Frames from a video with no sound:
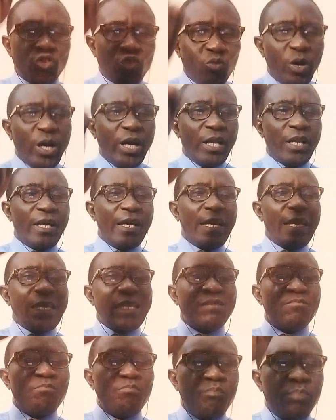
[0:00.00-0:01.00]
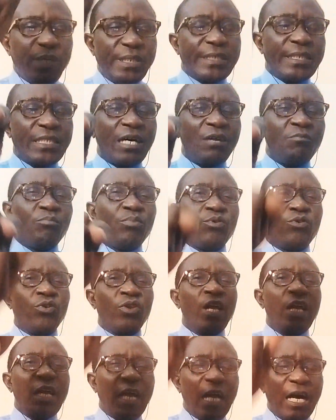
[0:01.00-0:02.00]
dwell in
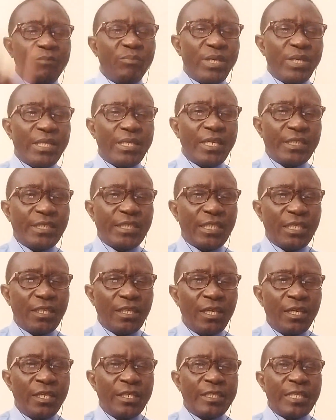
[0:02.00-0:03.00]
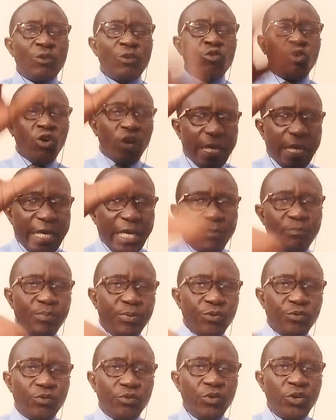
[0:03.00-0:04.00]
peaceable habitation. The Lord keep
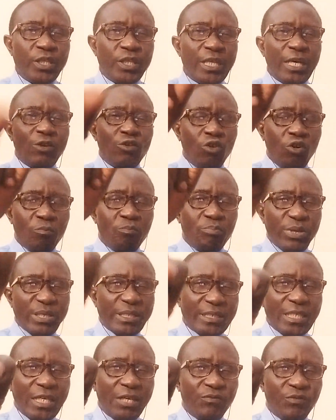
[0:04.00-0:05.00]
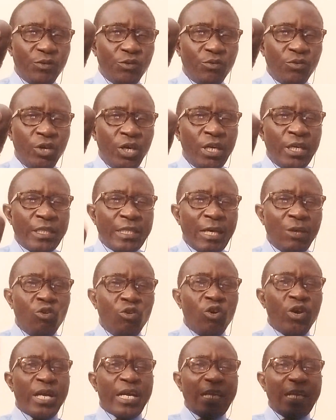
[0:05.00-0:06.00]
you. The Lord preserve you. The
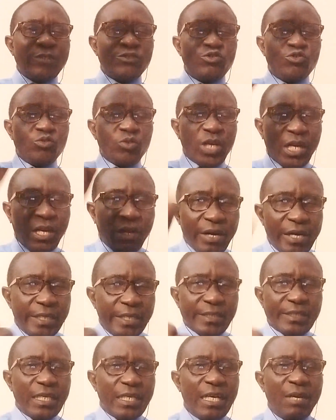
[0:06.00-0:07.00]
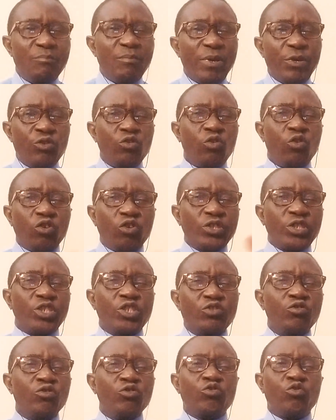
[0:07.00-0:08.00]
Lord grant you grace, and may you
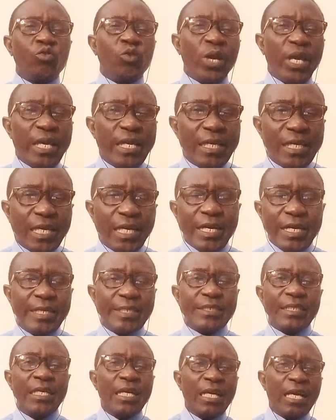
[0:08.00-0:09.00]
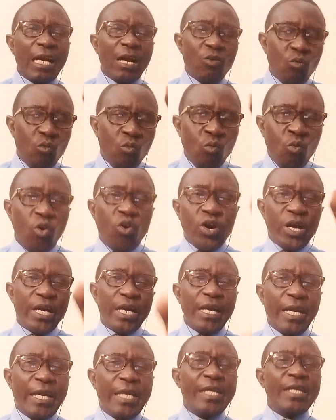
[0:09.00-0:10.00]
continue to increase and walk
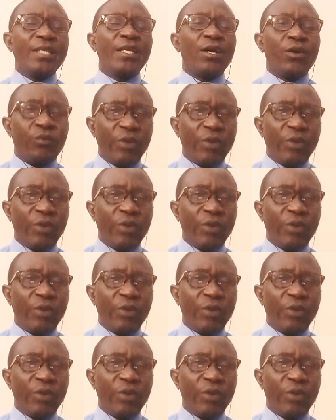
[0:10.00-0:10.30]
in